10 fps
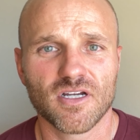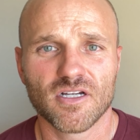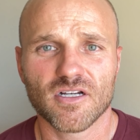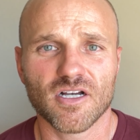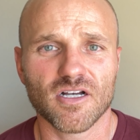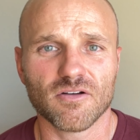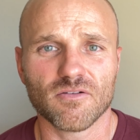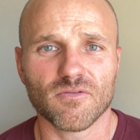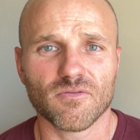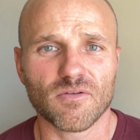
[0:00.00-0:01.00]

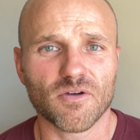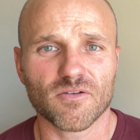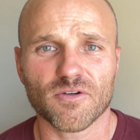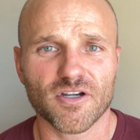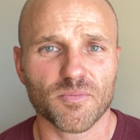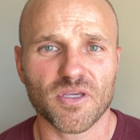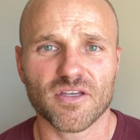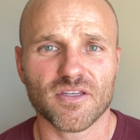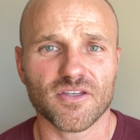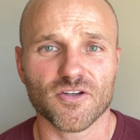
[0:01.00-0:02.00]
We're here to
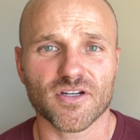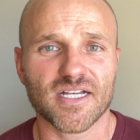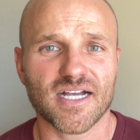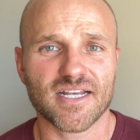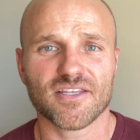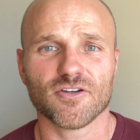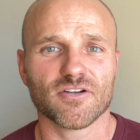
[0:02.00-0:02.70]
be your guide, your